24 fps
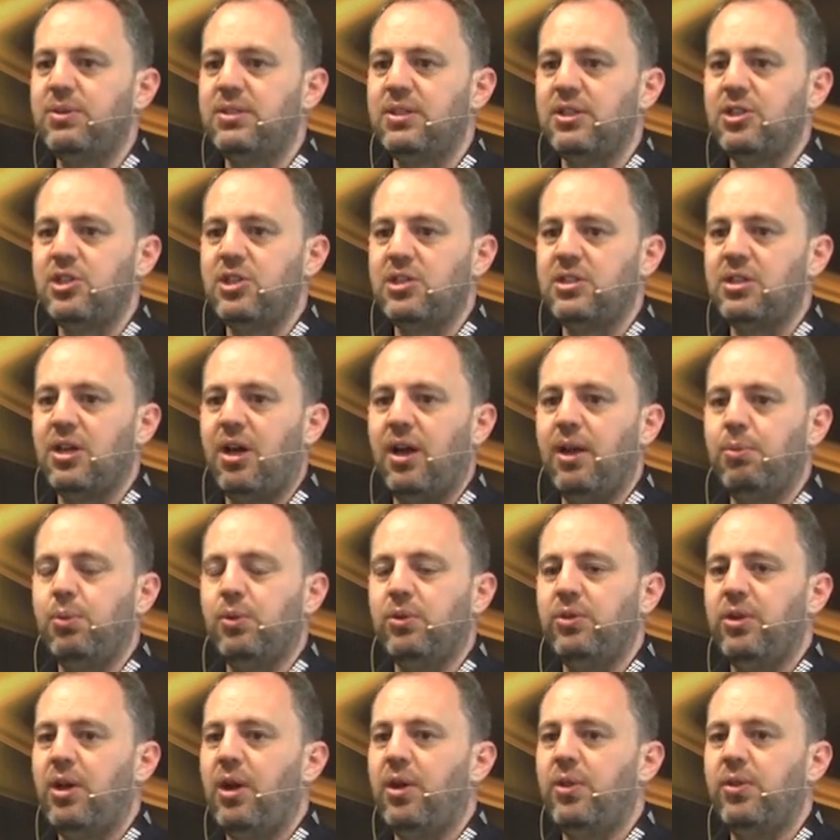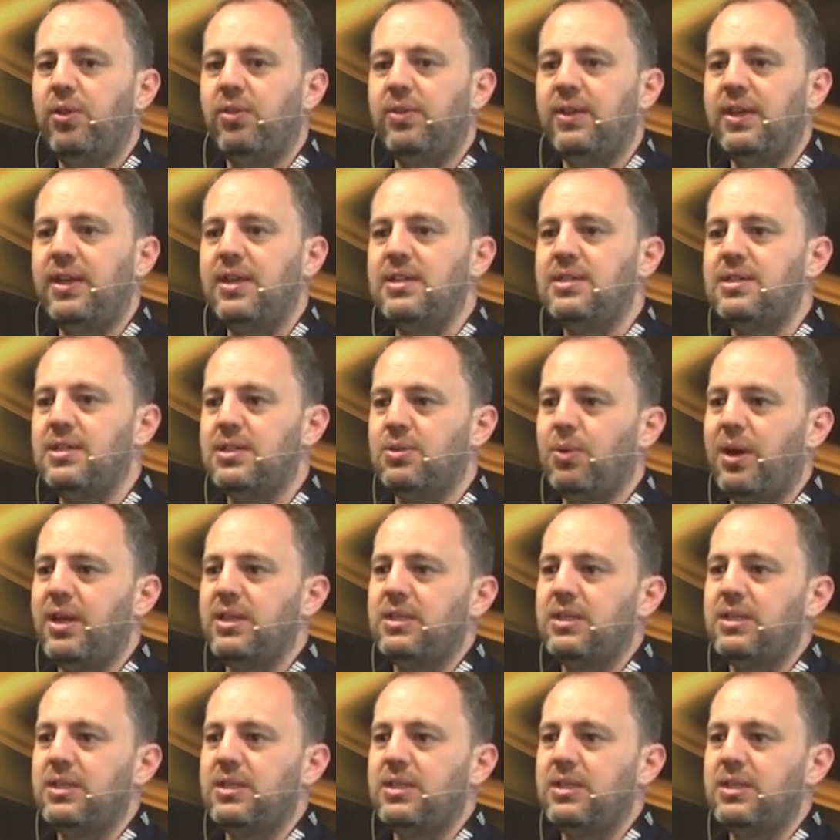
Cinegy Type will know that the easiest way